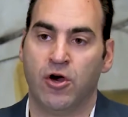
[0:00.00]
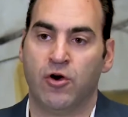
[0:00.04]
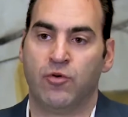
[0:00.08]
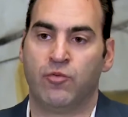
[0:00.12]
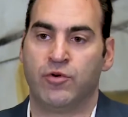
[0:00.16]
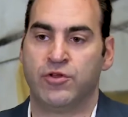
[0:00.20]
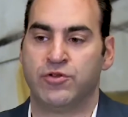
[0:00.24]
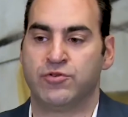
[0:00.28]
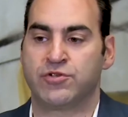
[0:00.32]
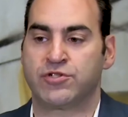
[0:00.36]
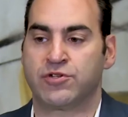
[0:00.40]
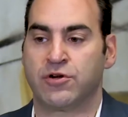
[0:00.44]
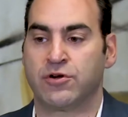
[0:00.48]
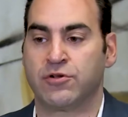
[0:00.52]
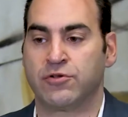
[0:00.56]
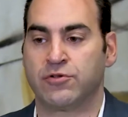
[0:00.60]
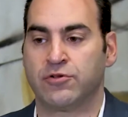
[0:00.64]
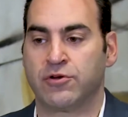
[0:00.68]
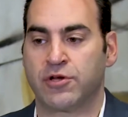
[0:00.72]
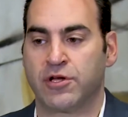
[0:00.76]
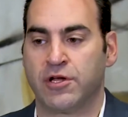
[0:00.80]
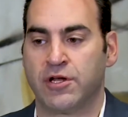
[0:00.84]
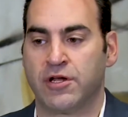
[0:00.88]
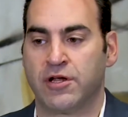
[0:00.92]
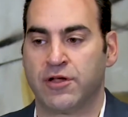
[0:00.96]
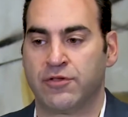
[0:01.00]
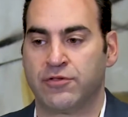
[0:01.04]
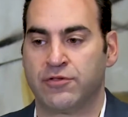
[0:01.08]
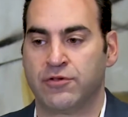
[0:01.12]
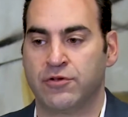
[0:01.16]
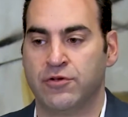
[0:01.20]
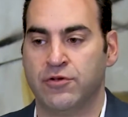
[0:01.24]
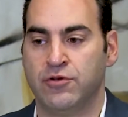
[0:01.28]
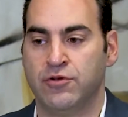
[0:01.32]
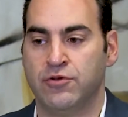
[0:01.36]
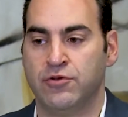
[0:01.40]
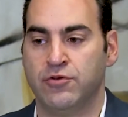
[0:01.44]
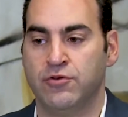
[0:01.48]
When you start looking at the
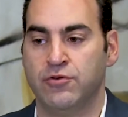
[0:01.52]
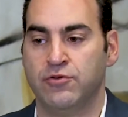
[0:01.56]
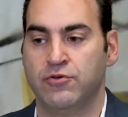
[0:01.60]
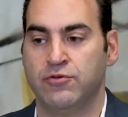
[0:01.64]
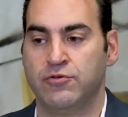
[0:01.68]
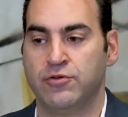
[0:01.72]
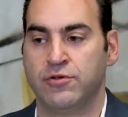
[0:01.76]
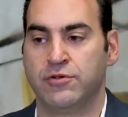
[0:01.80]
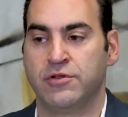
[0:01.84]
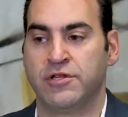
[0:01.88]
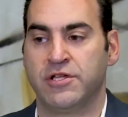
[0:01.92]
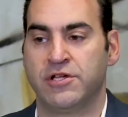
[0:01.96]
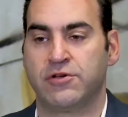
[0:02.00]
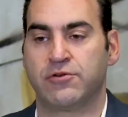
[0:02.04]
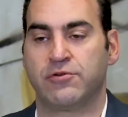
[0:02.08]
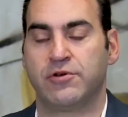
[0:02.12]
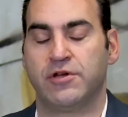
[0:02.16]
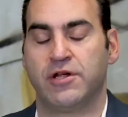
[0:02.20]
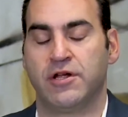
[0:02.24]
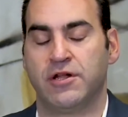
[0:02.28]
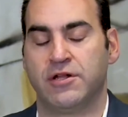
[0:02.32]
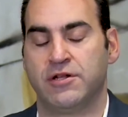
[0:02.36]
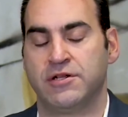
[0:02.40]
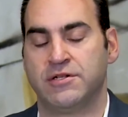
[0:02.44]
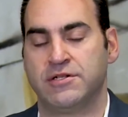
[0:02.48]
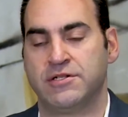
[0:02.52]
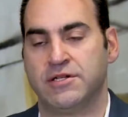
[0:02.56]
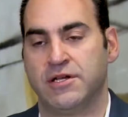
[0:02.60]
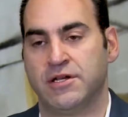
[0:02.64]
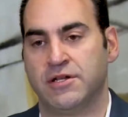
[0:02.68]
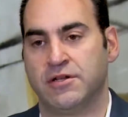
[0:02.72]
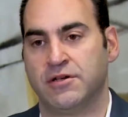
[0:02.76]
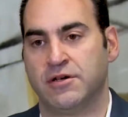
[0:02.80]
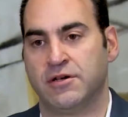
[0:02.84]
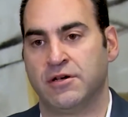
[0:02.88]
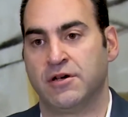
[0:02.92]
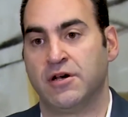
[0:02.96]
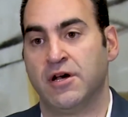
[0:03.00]
newly created
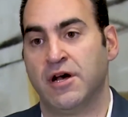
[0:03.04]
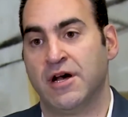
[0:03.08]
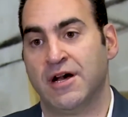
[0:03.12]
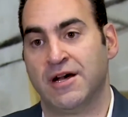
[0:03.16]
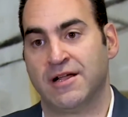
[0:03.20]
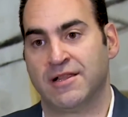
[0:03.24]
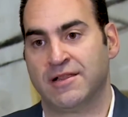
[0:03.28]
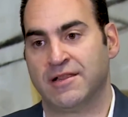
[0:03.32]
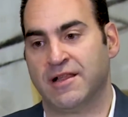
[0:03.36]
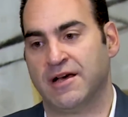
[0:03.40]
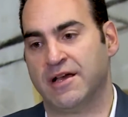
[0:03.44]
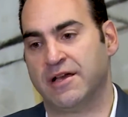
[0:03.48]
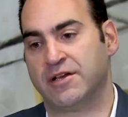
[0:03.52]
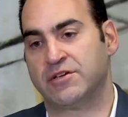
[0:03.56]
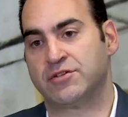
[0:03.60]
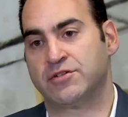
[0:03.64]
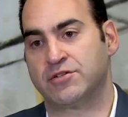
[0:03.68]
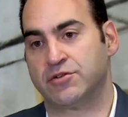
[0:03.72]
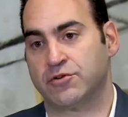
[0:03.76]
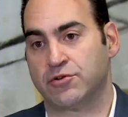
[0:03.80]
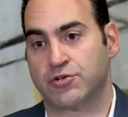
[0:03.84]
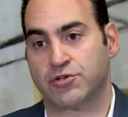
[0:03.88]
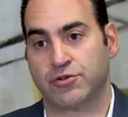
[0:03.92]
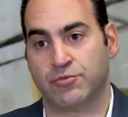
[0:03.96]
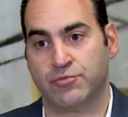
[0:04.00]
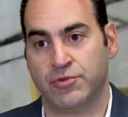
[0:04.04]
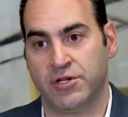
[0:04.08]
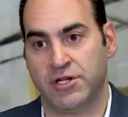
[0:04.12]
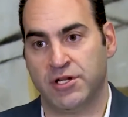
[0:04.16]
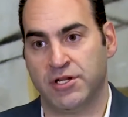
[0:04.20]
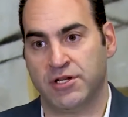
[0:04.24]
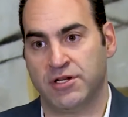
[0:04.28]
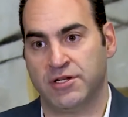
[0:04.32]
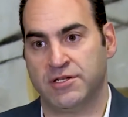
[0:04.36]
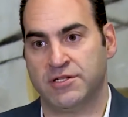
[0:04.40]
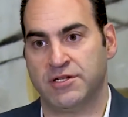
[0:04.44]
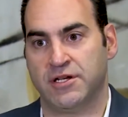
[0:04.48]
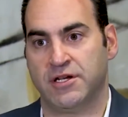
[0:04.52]
data like social
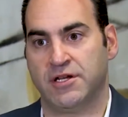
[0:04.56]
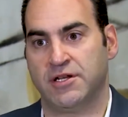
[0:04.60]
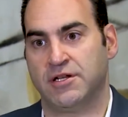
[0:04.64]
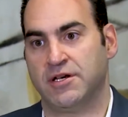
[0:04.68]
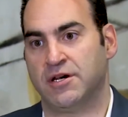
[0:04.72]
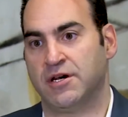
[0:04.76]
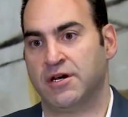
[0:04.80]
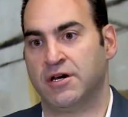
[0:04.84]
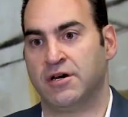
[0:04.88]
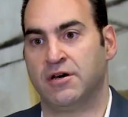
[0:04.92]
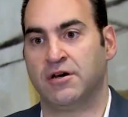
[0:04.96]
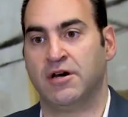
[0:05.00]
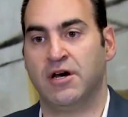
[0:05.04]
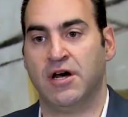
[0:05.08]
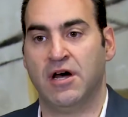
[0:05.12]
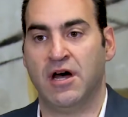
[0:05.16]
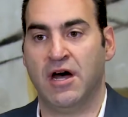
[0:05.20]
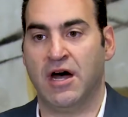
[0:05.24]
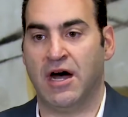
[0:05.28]
media data,